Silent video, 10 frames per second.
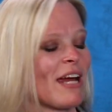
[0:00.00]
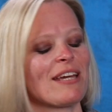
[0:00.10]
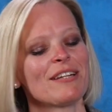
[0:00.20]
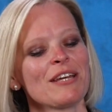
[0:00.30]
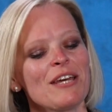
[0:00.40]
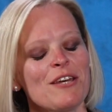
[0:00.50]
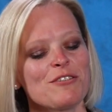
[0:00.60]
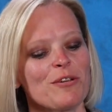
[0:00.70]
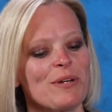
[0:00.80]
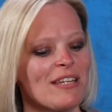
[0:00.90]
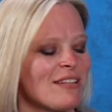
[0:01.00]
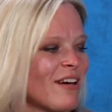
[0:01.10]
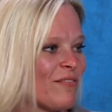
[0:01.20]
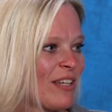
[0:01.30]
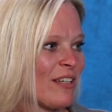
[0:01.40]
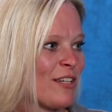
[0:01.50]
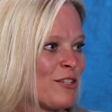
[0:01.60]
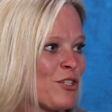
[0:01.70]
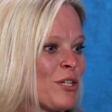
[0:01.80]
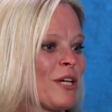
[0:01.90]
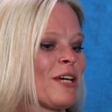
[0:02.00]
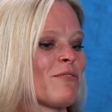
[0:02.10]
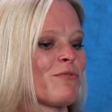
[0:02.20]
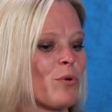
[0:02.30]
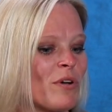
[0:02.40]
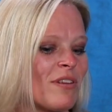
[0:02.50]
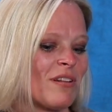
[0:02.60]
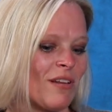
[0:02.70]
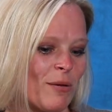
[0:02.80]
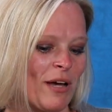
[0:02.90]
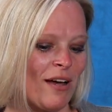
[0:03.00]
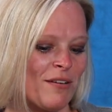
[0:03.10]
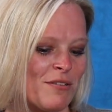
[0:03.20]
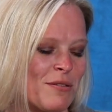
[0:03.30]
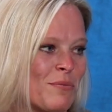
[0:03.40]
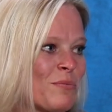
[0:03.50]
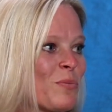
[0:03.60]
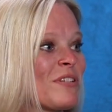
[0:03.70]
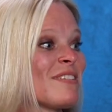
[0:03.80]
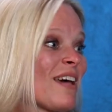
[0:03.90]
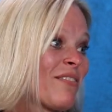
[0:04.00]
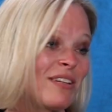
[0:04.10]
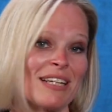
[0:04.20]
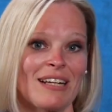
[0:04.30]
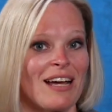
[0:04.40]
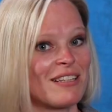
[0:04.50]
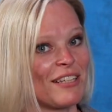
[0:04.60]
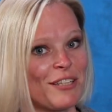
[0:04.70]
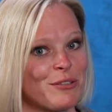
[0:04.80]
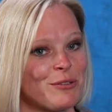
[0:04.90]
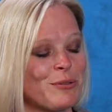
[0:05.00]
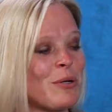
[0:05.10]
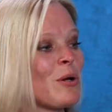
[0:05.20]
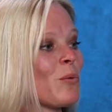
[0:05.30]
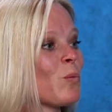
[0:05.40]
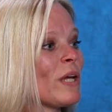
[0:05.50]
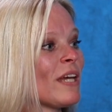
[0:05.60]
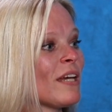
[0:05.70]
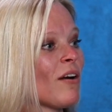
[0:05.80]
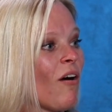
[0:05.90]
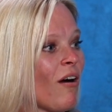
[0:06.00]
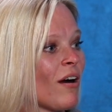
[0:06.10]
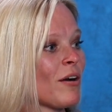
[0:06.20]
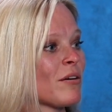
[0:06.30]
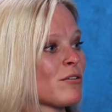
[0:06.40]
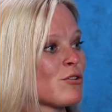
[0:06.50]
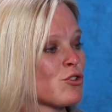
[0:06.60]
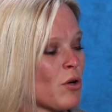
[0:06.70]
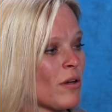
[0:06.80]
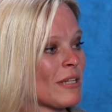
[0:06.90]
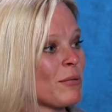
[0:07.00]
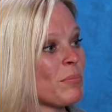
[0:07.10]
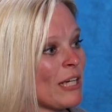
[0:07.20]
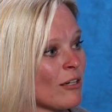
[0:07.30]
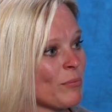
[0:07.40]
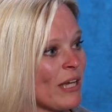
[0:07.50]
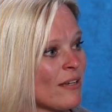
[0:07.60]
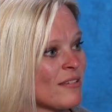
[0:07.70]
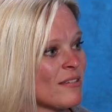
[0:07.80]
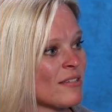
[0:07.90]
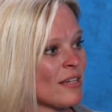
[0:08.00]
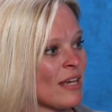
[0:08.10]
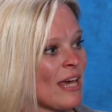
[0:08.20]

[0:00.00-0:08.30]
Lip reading: right? So in that village, for the Clubhouse, we're definitely not clinical. We are strongly peer-based,